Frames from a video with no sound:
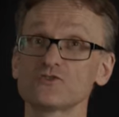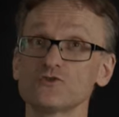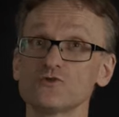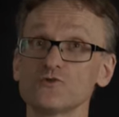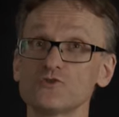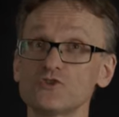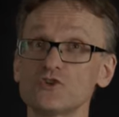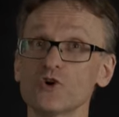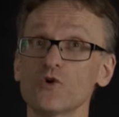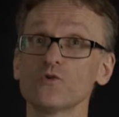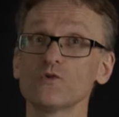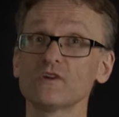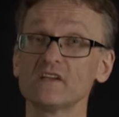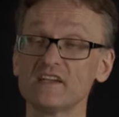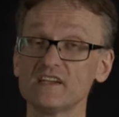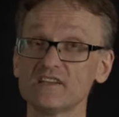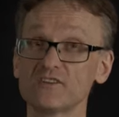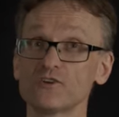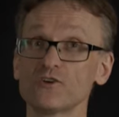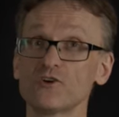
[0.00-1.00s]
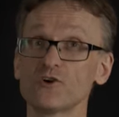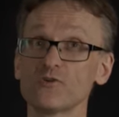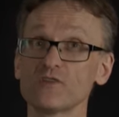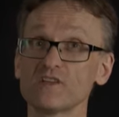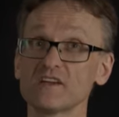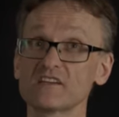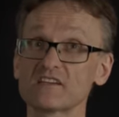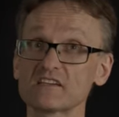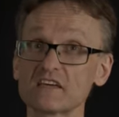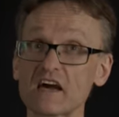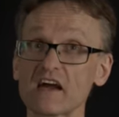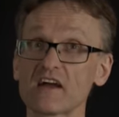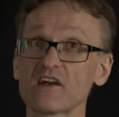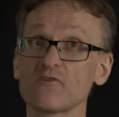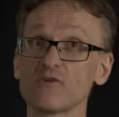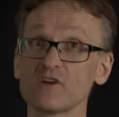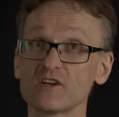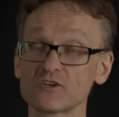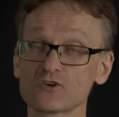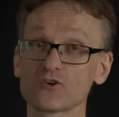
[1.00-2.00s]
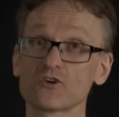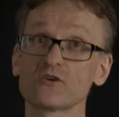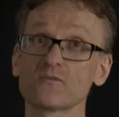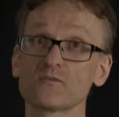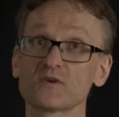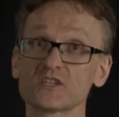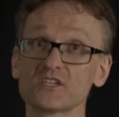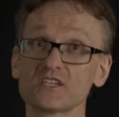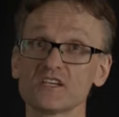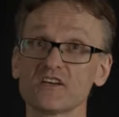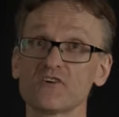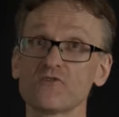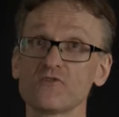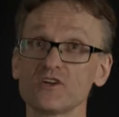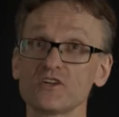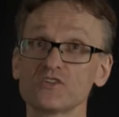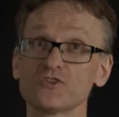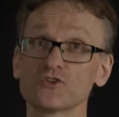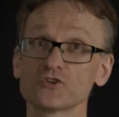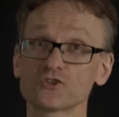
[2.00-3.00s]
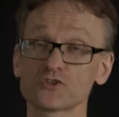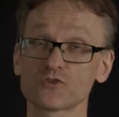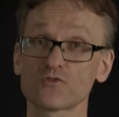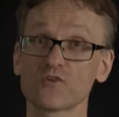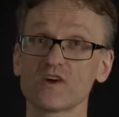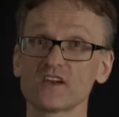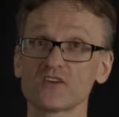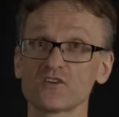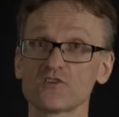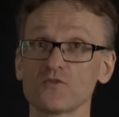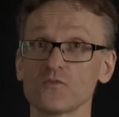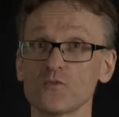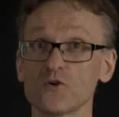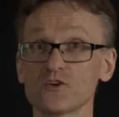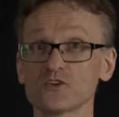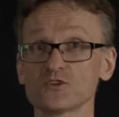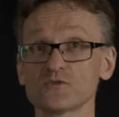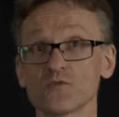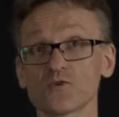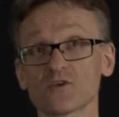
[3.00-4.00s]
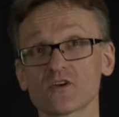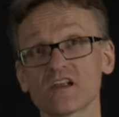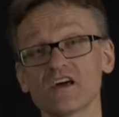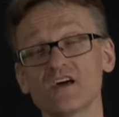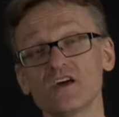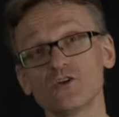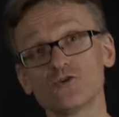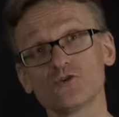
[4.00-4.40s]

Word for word: you don't need to know the entire internal machinery just to create a homology model.